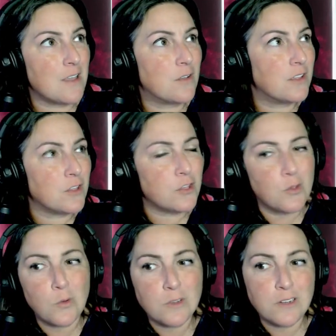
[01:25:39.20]

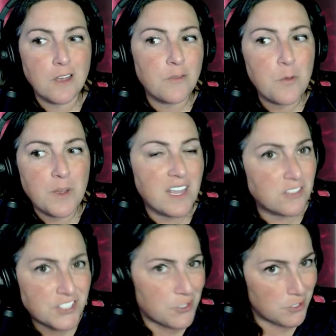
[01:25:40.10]
you and everybody
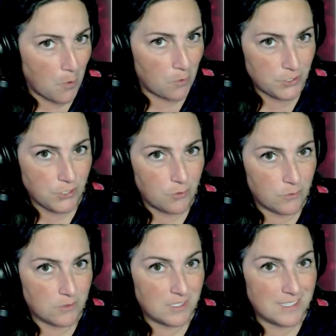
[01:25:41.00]
else you spoke to
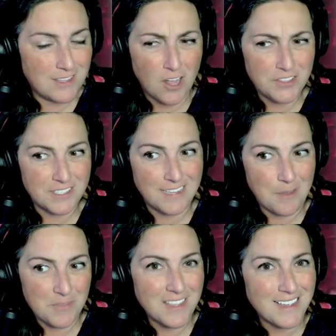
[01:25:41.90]
thought the same
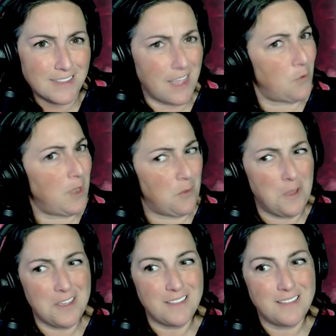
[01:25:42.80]
thing. Like, wait, what?
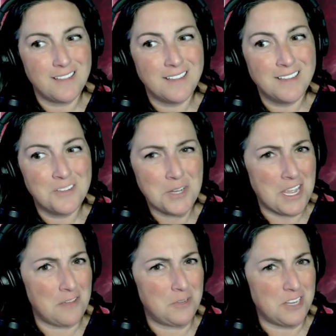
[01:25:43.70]
What
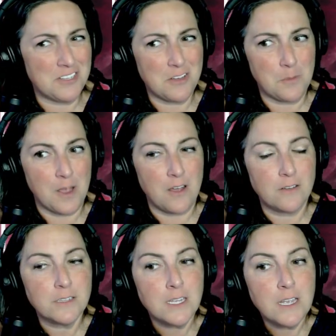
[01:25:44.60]
are you talking about?
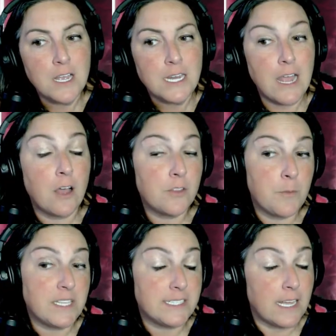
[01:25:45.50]
Now, the
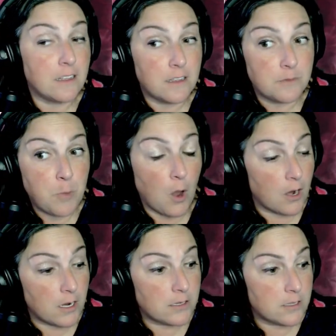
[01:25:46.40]
Mandela
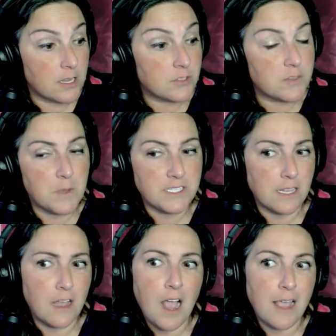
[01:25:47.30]
part, the Nelson
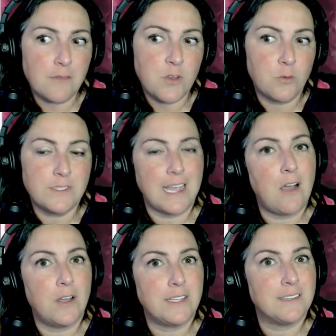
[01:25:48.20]
Mandela, I have no
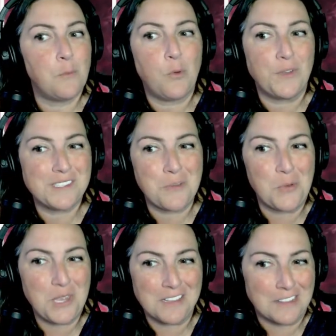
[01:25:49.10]
doubt at some point
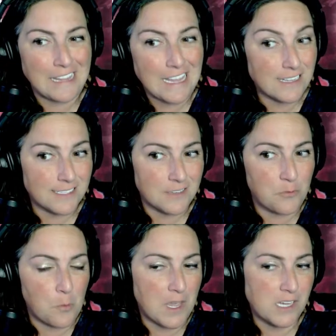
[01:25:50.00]
somebody had leaked
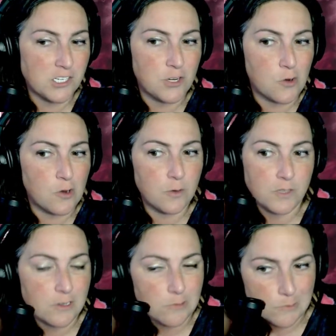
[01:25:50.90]
information or,
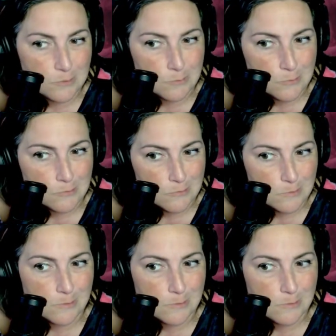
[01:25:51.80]
whisper